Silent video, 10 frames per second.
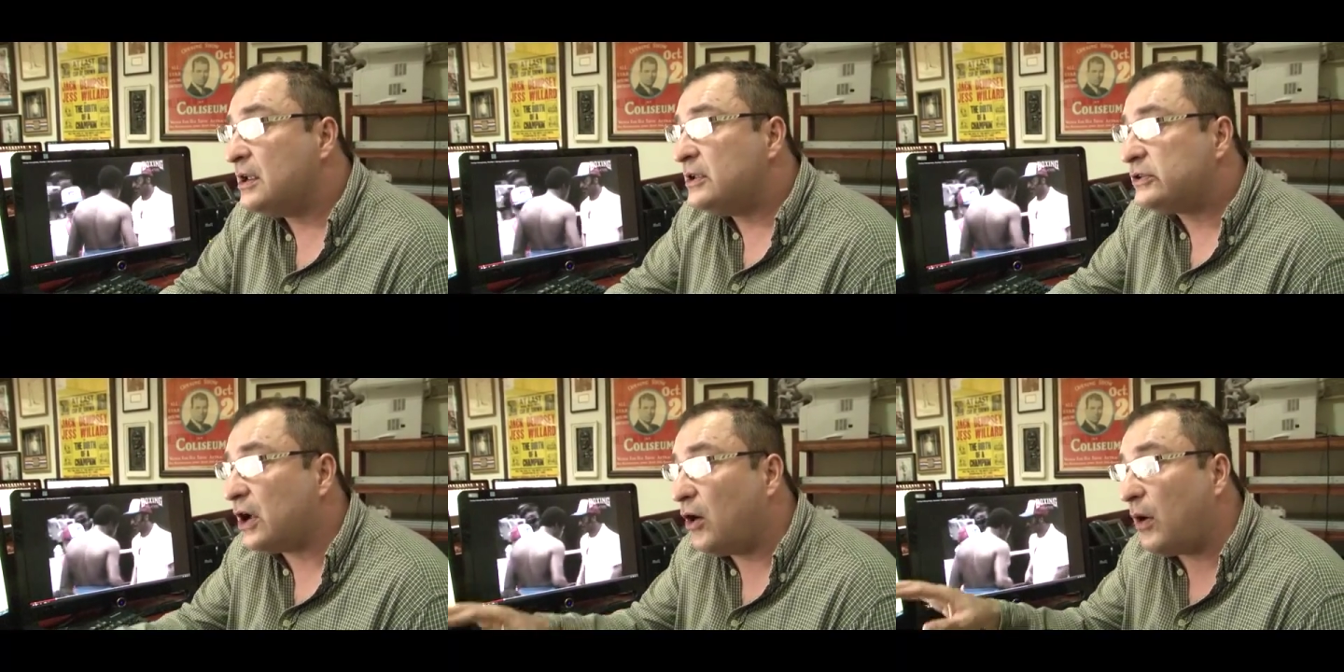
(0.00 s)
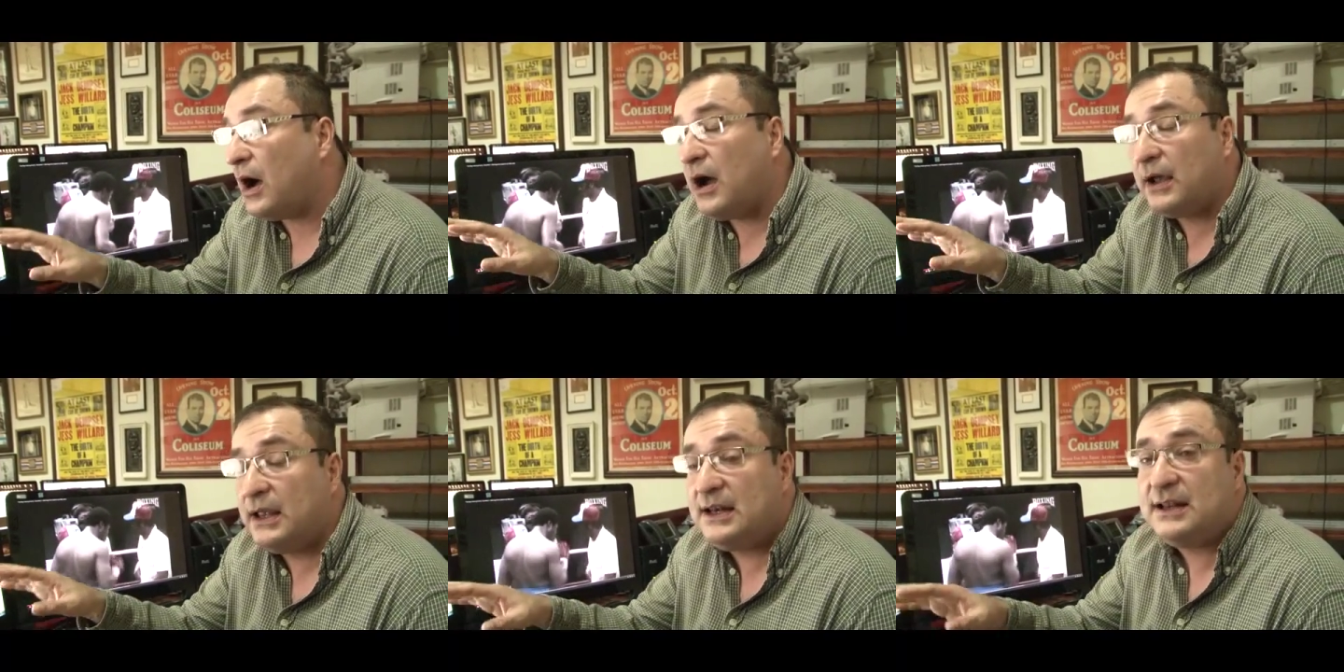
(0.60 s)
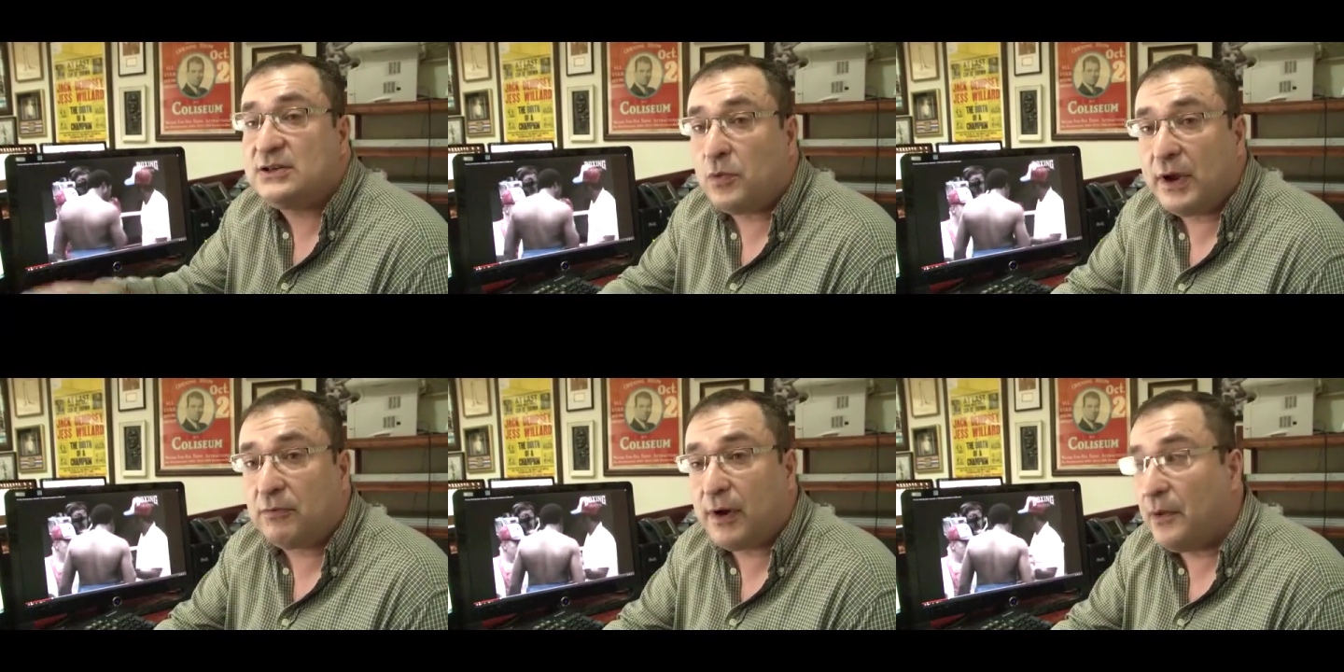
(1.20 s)
So he needs a
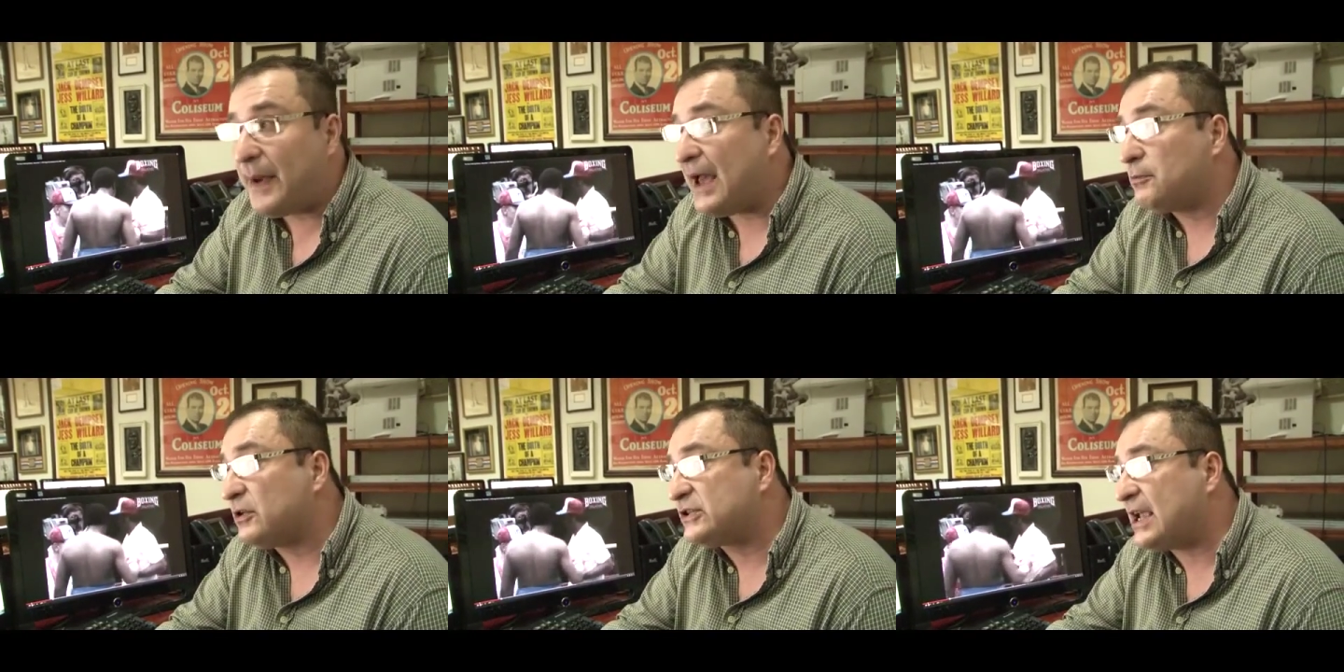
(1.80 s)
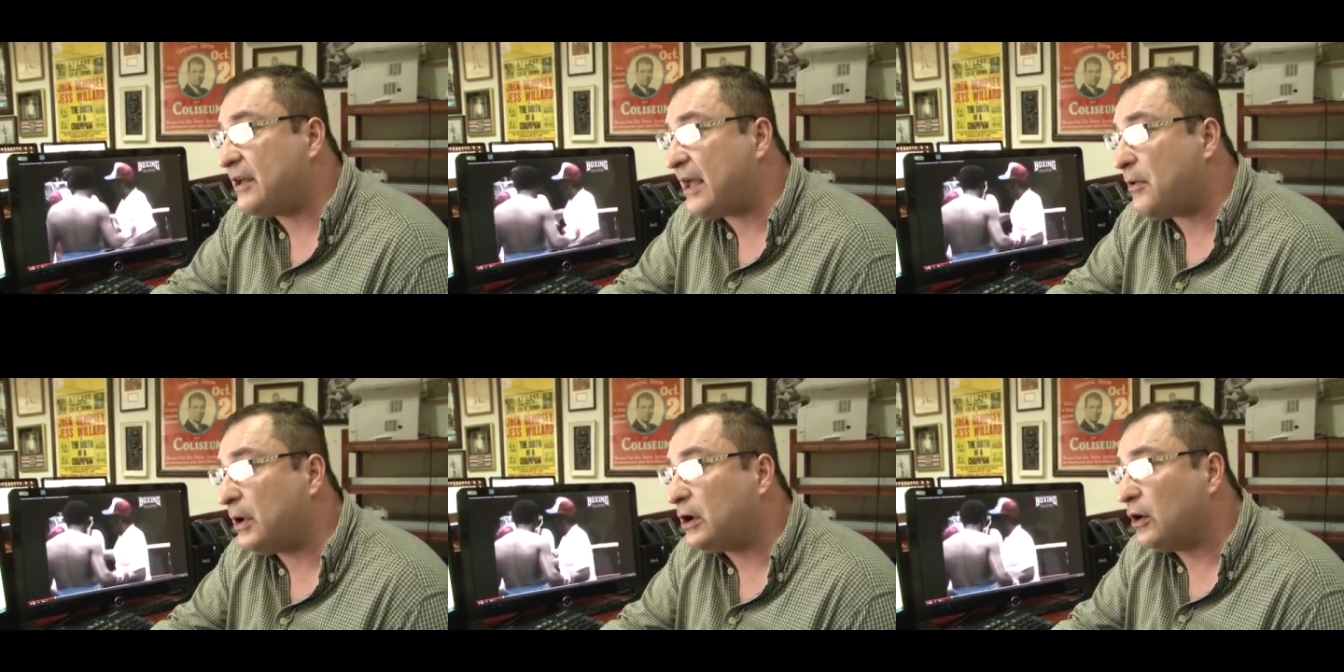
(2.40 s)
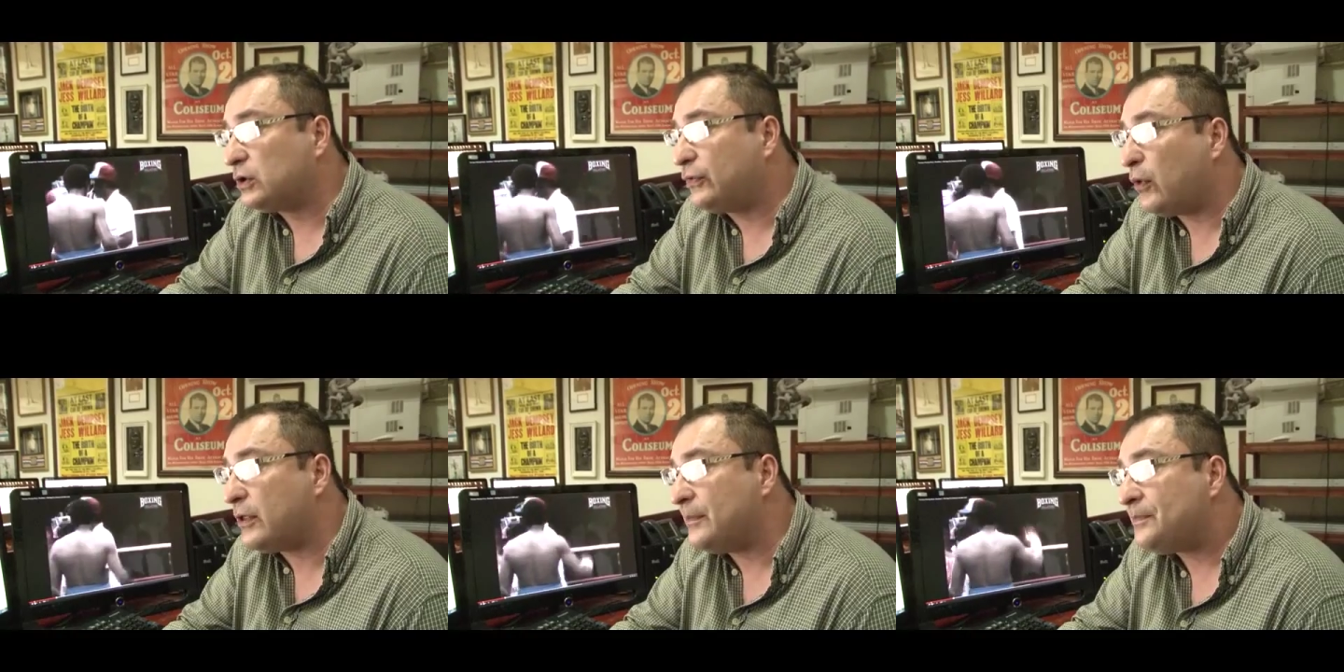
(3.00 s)
win real bad. We'll see how that one goes
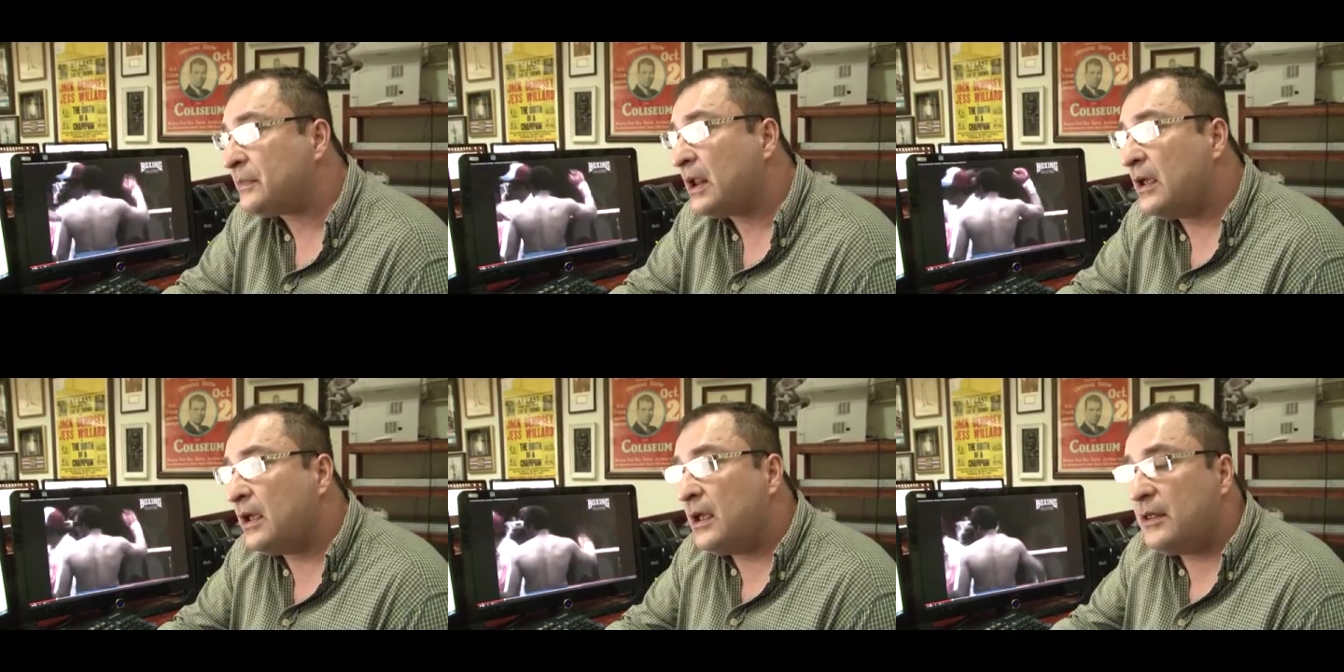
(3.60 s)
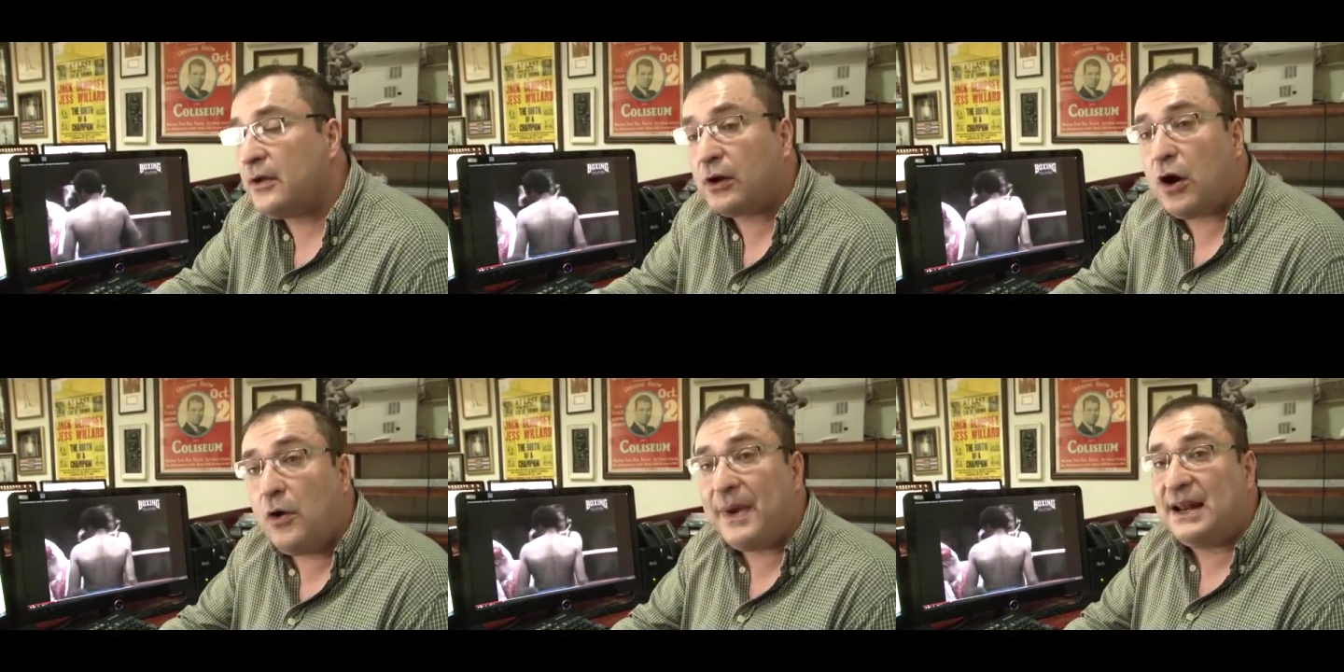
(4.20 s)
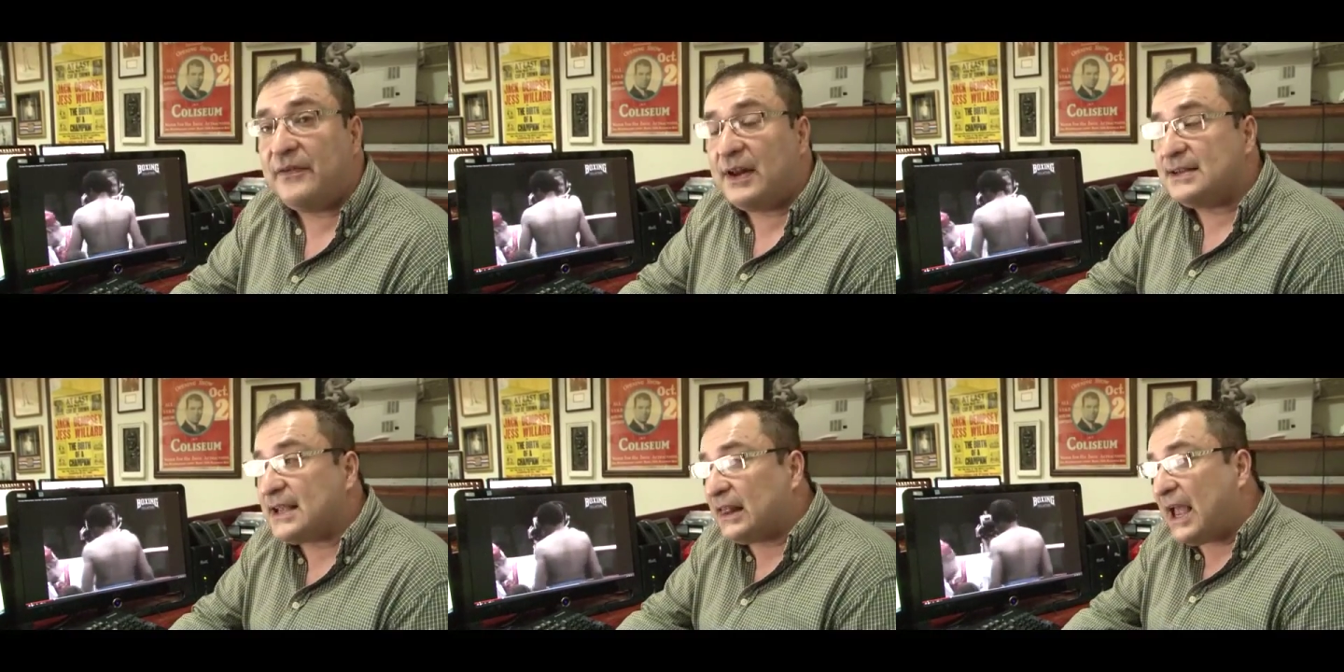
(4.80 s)
for them. The co-main event
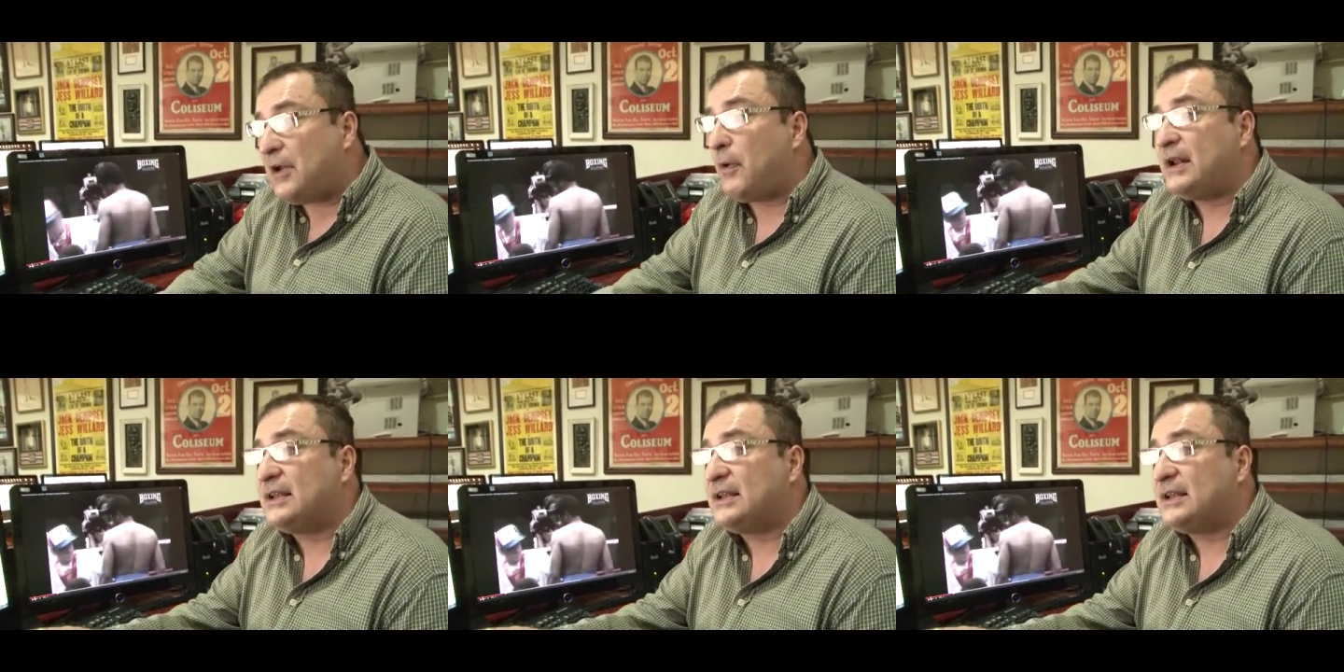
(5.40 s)
is at lightweight.